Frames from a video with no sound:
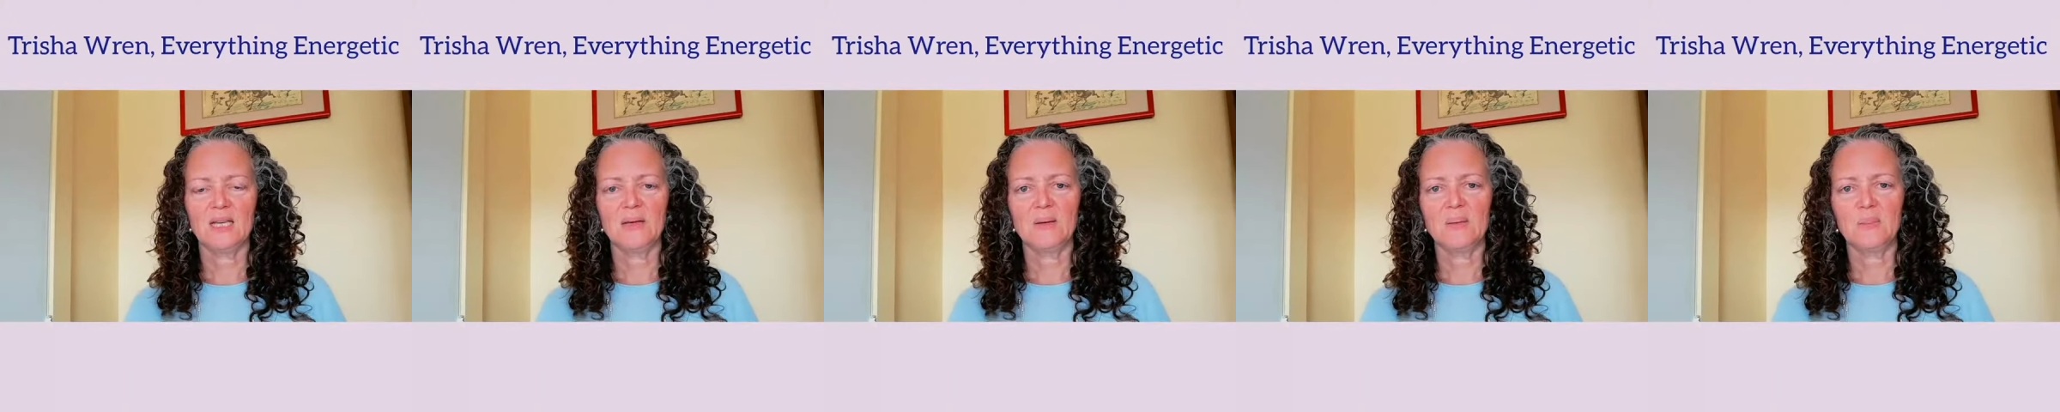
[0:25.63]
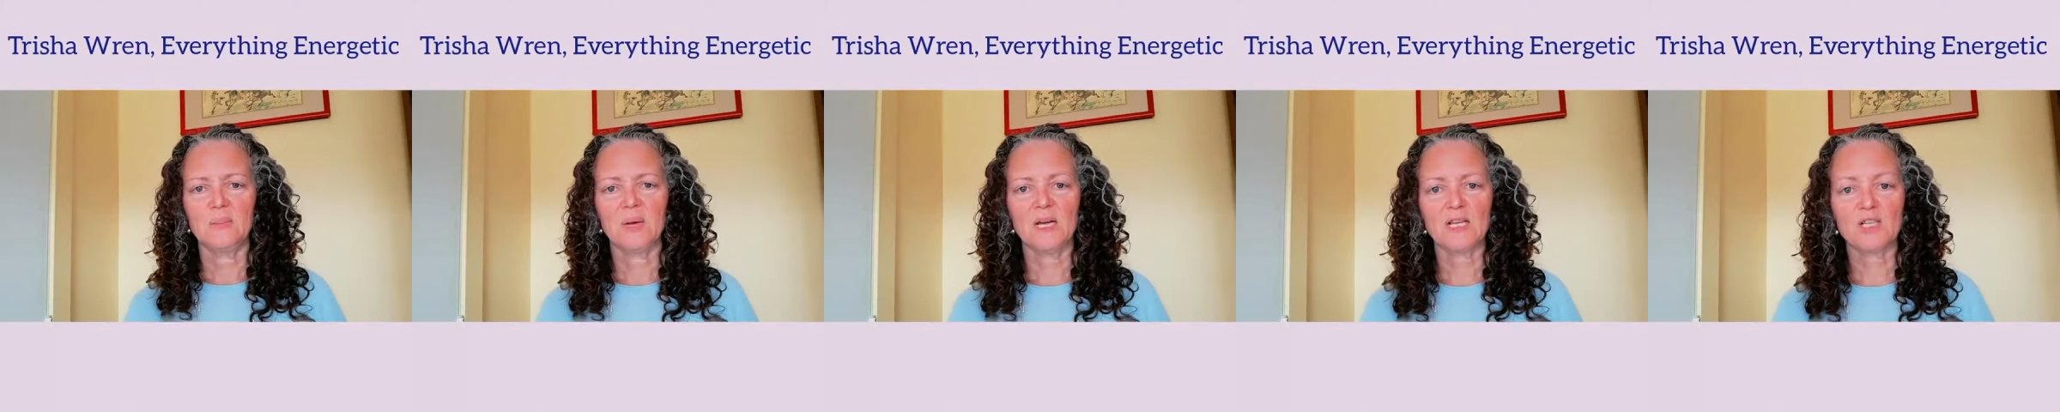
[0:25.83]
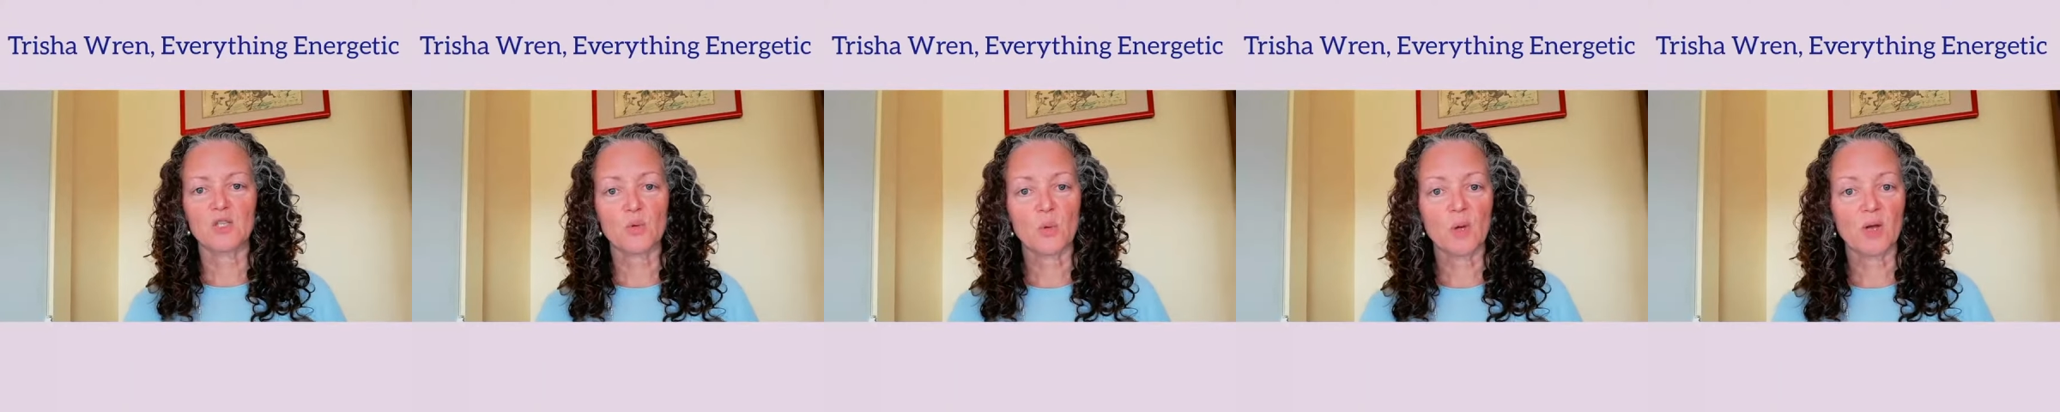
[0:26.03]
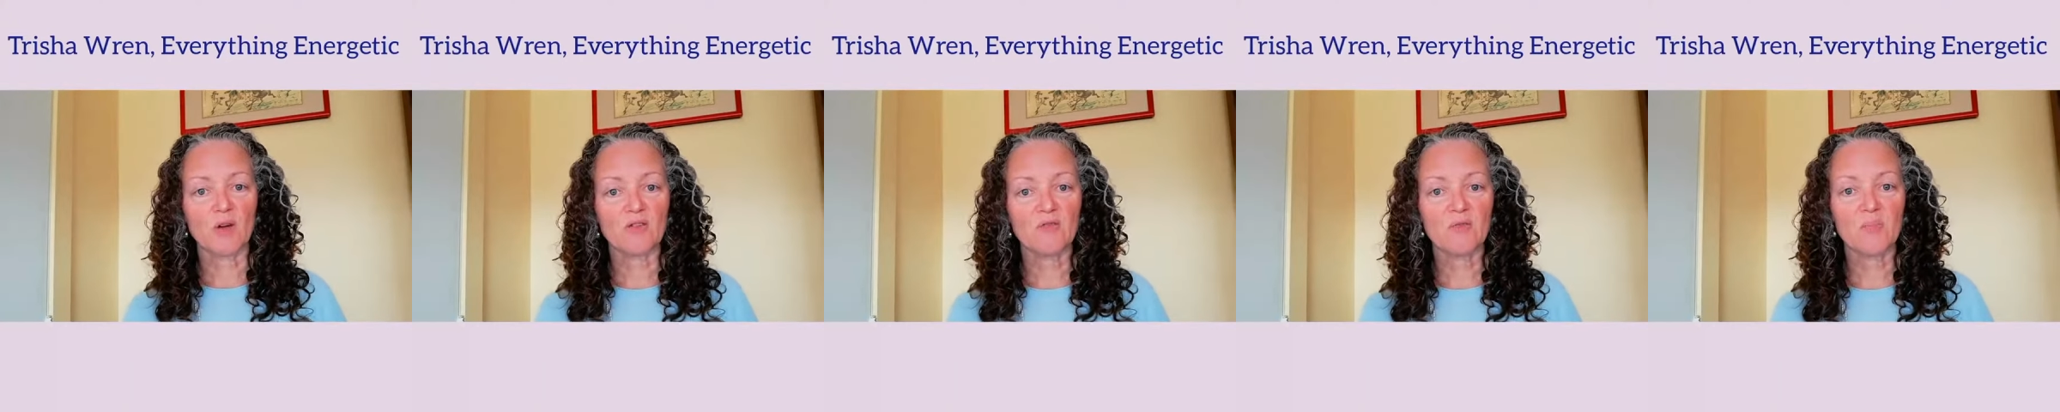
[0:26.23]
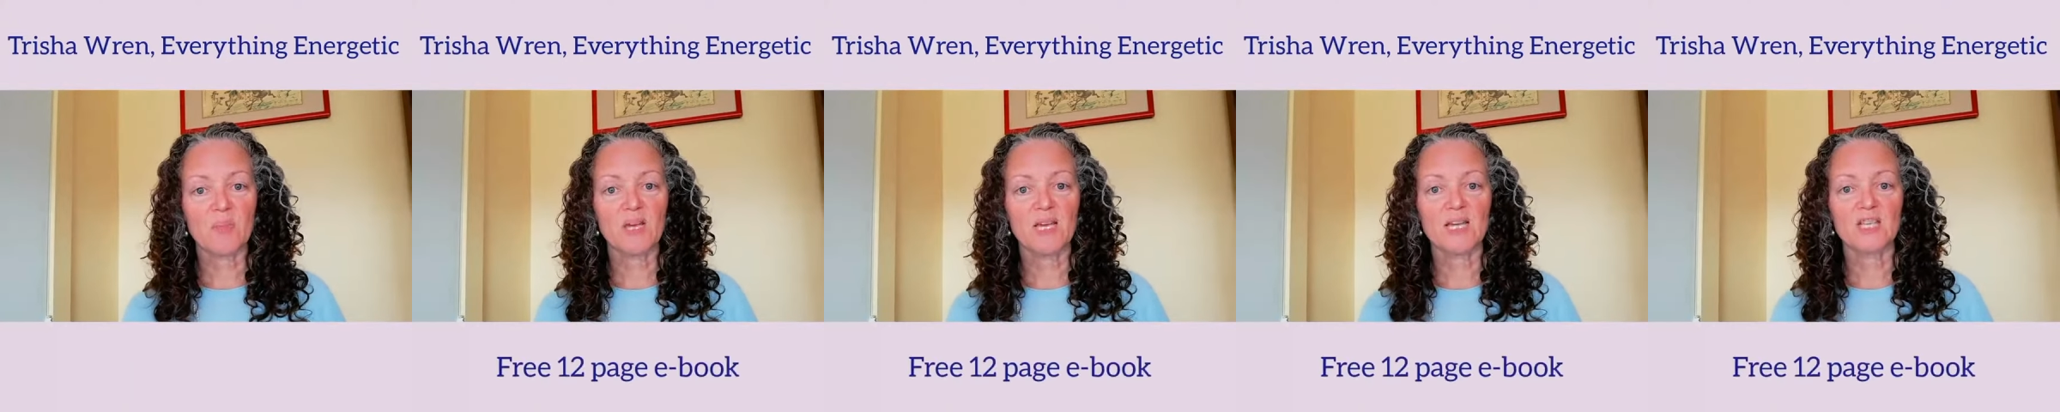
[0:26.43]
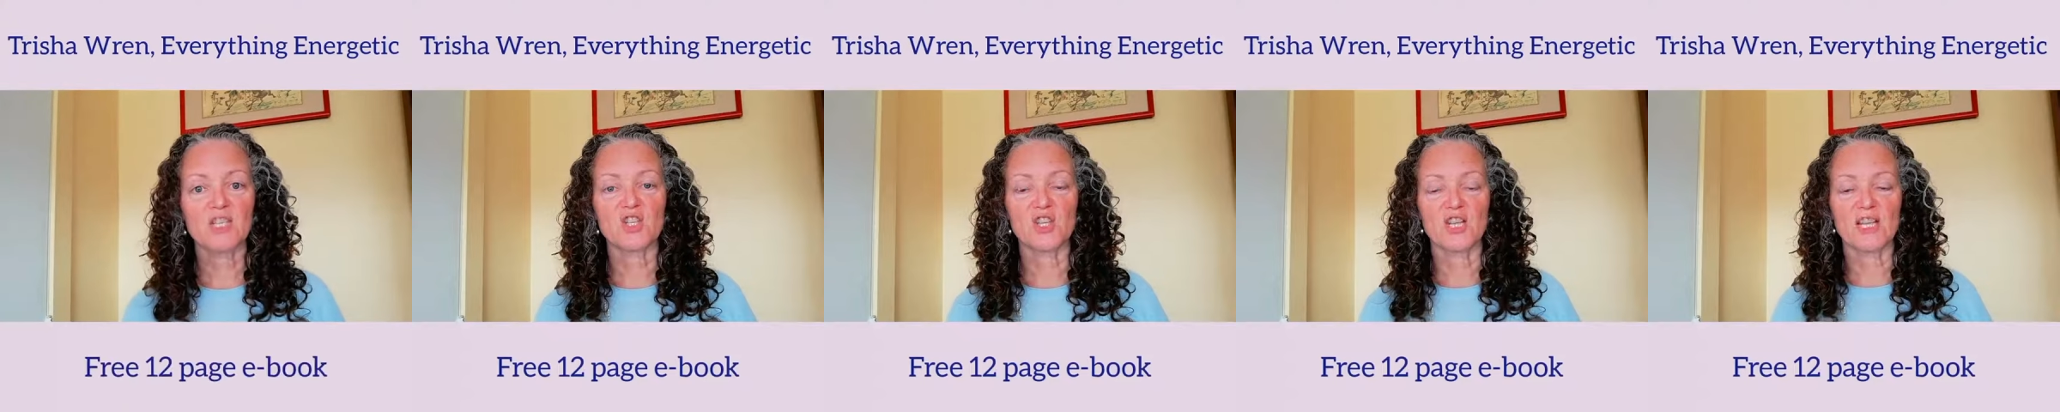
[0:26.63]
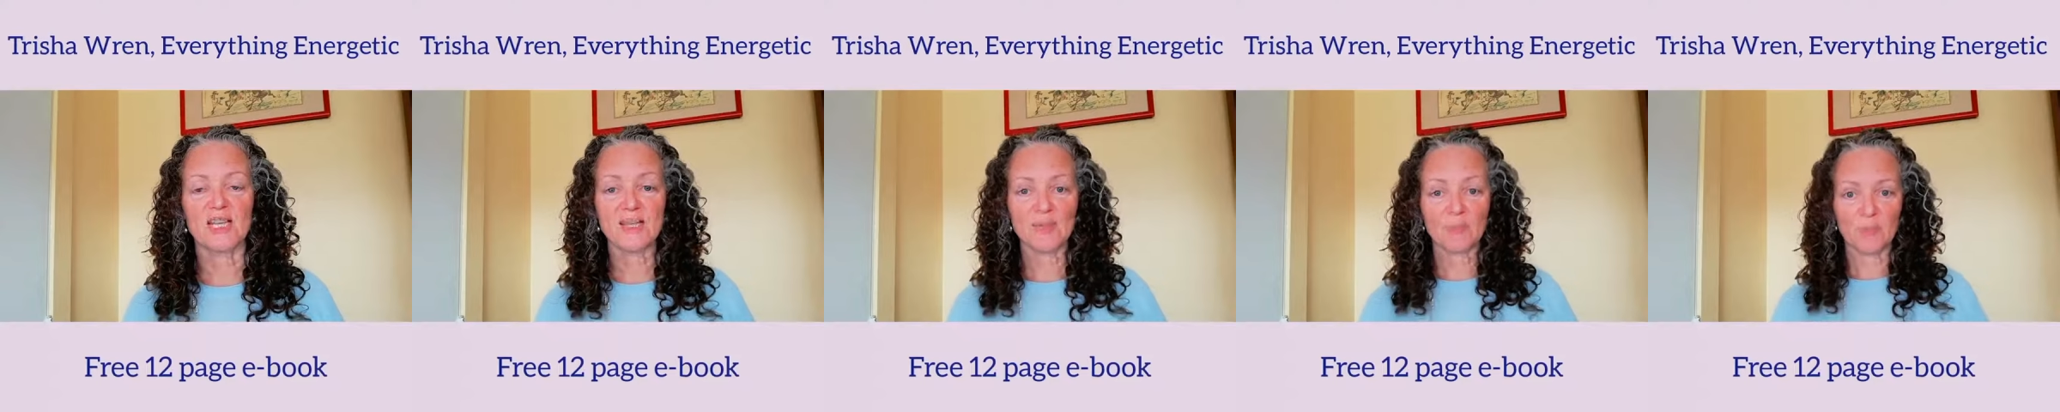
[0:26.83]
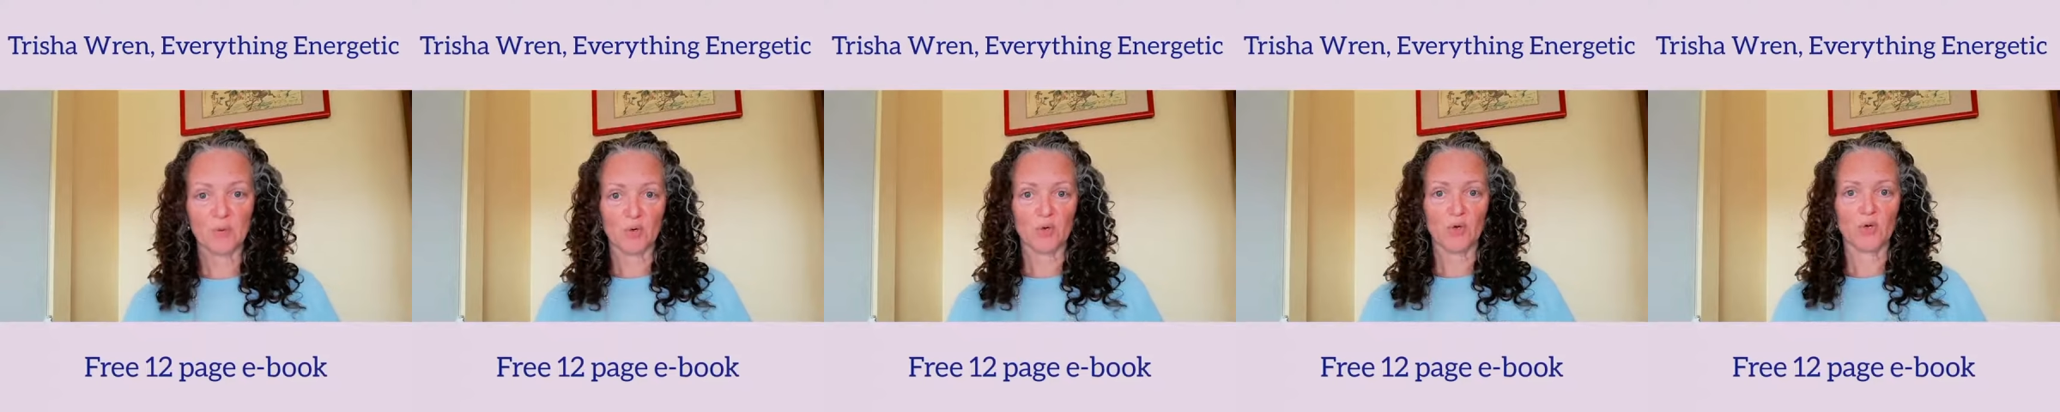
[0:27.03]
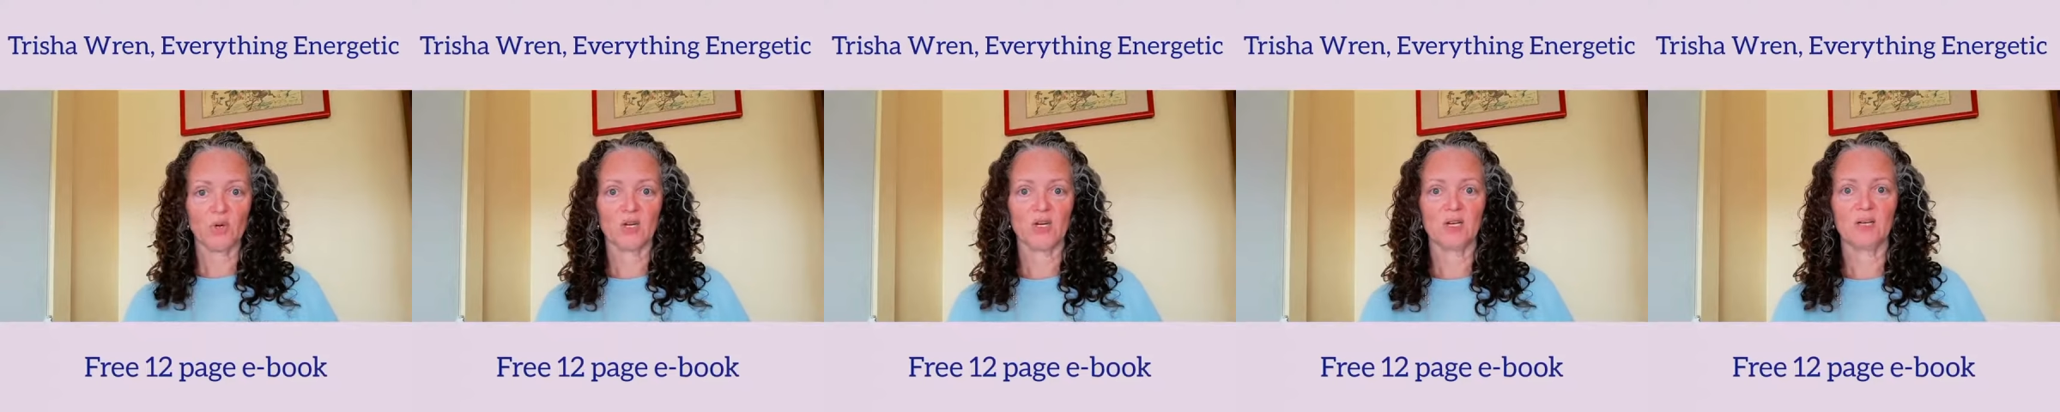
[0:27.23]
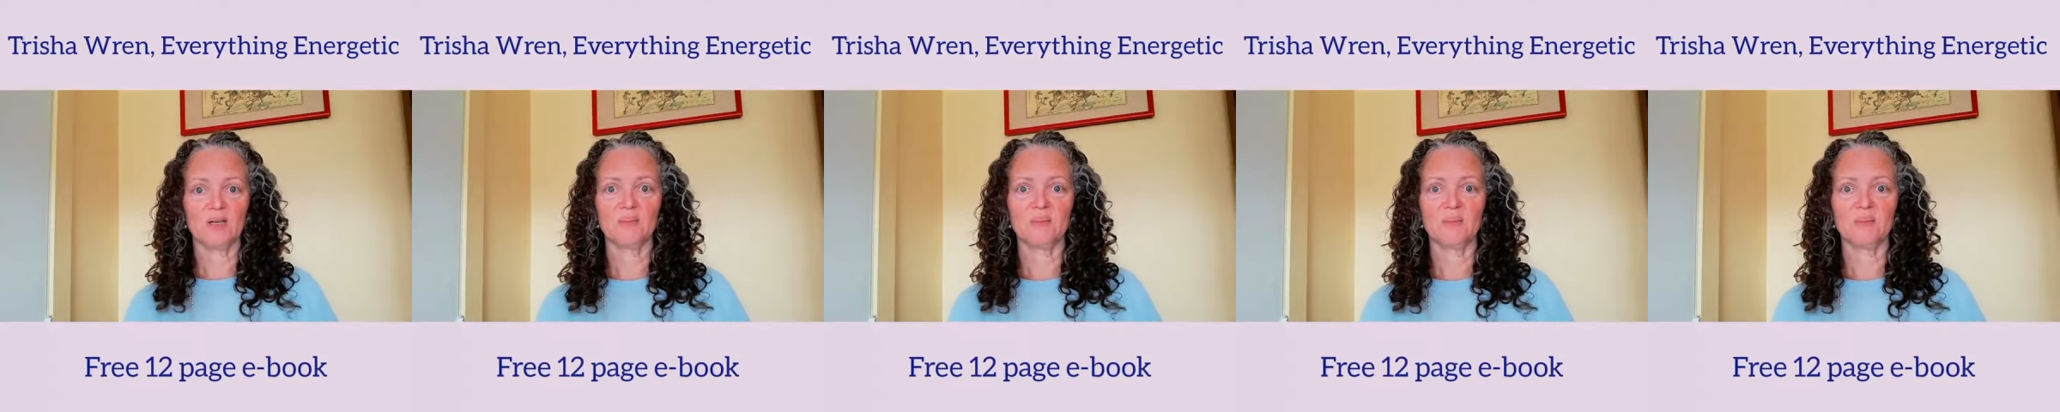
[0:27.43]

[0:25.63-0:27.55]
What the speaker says: My 12-page ebook